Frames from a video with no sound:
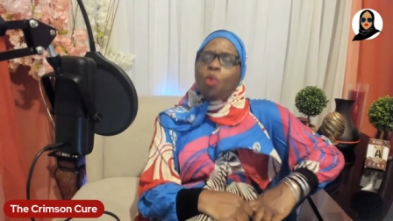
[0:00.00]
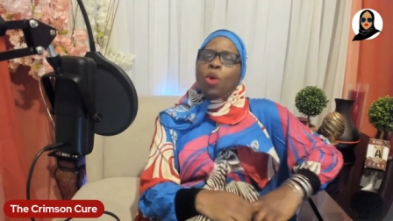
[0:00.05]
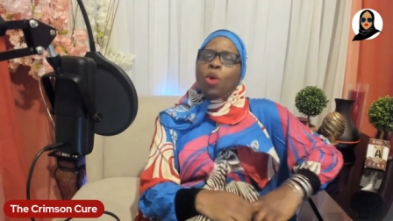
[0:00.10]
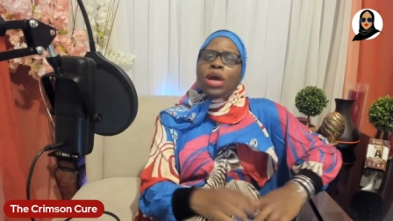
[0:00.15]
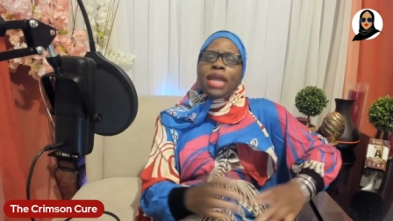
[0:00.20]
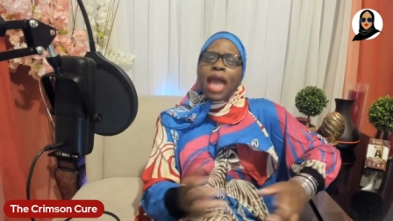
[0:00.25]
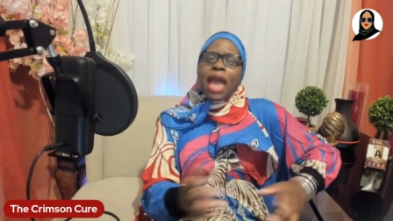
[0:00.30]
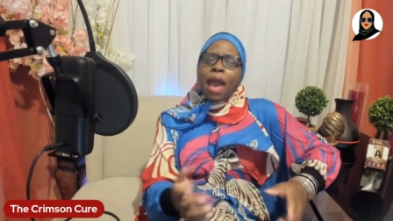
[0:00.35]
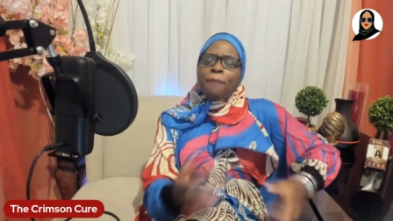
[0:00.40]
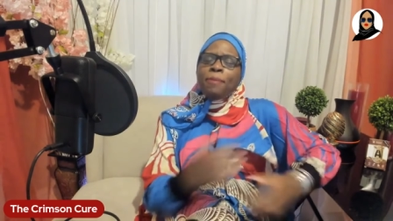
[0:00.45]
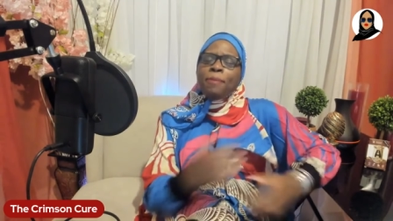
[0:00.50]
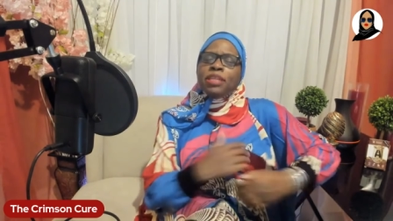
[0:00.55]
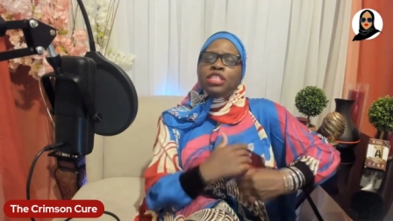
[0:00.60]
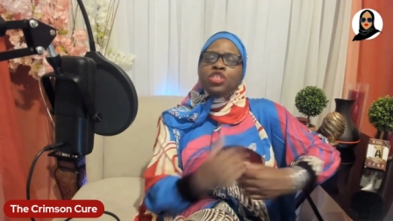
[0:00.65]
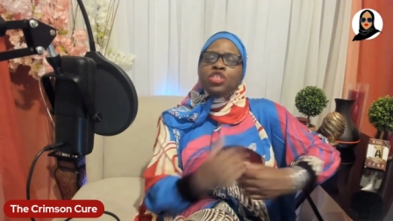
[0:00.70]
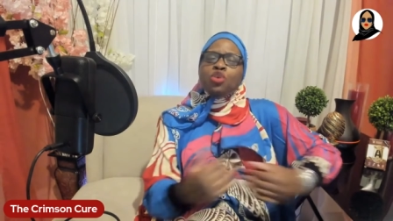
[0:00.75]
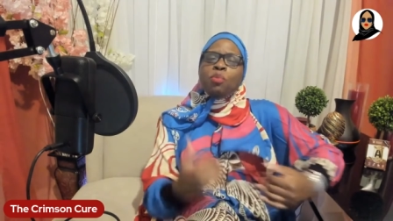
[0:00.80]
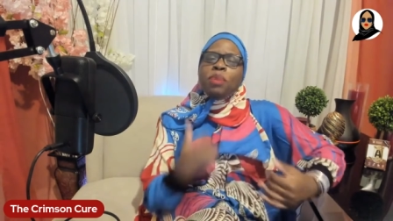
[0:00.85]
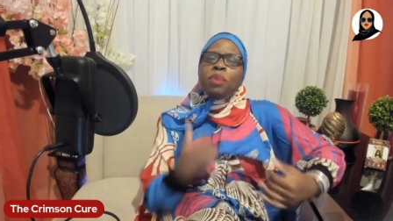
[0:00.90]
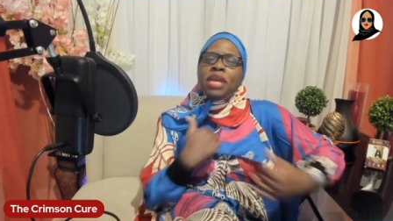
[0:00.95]
What happened
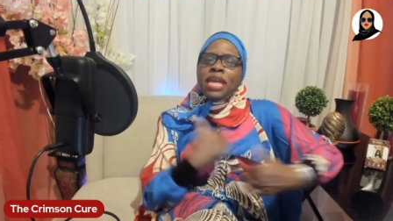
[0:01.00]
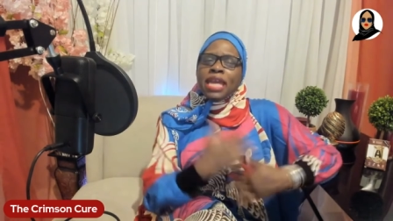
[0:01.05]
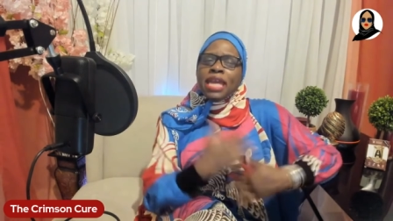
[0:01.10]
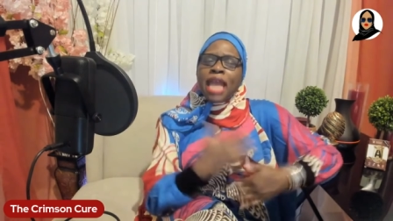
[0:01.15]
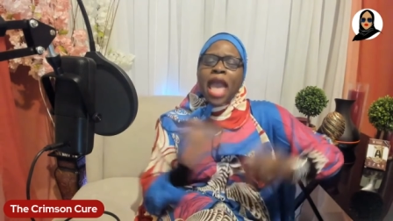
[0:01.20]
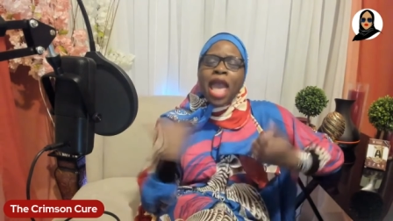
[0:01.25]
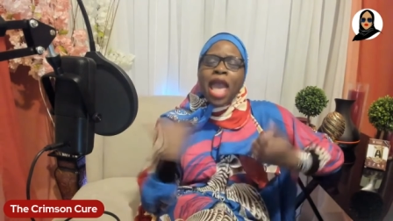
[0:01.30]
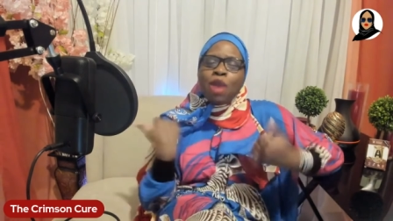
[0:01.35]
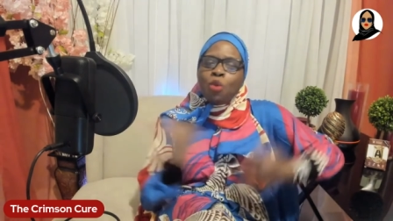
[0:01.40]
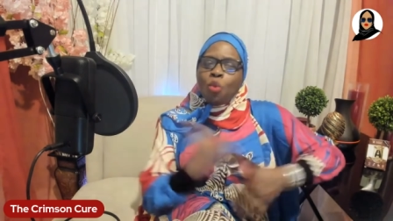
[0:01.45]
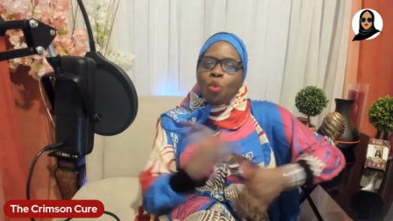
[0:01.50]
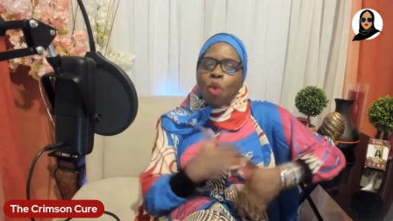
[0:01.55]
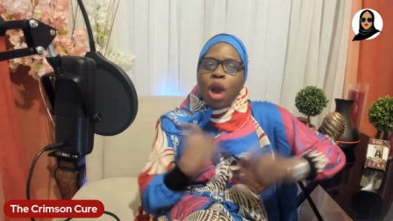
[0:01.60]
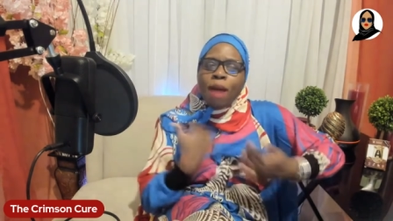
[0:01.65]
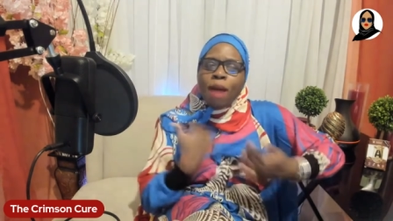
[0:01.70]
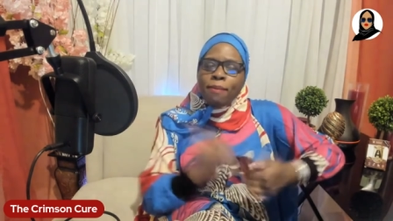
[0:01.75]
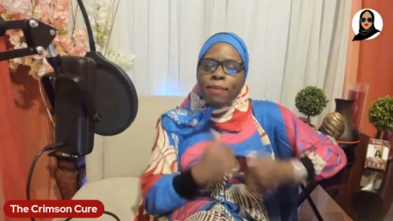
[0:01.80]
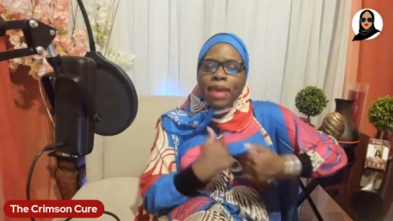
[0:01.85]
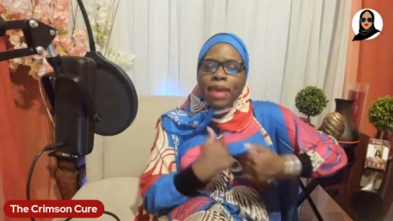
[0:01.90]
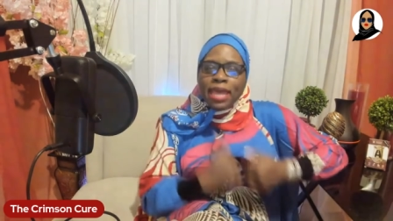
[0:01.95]
to being a
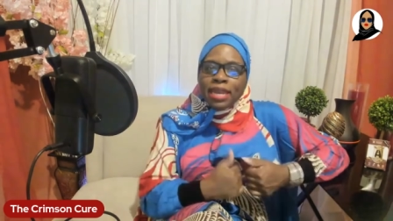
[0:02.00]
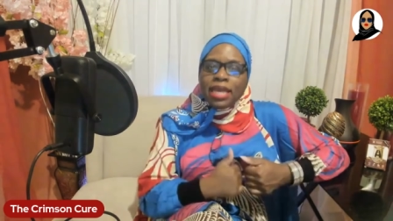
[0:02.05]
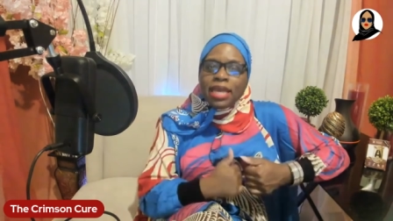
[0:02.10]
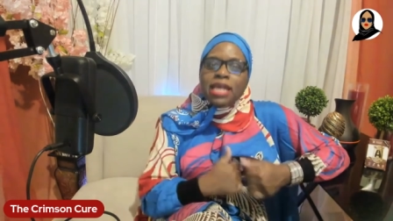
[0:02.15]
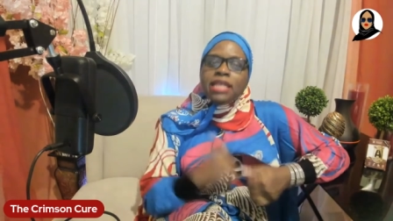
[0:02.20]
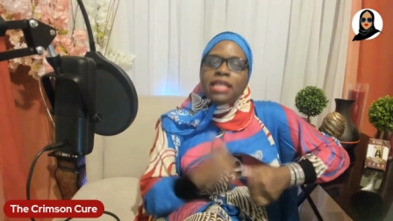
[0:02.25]
woman?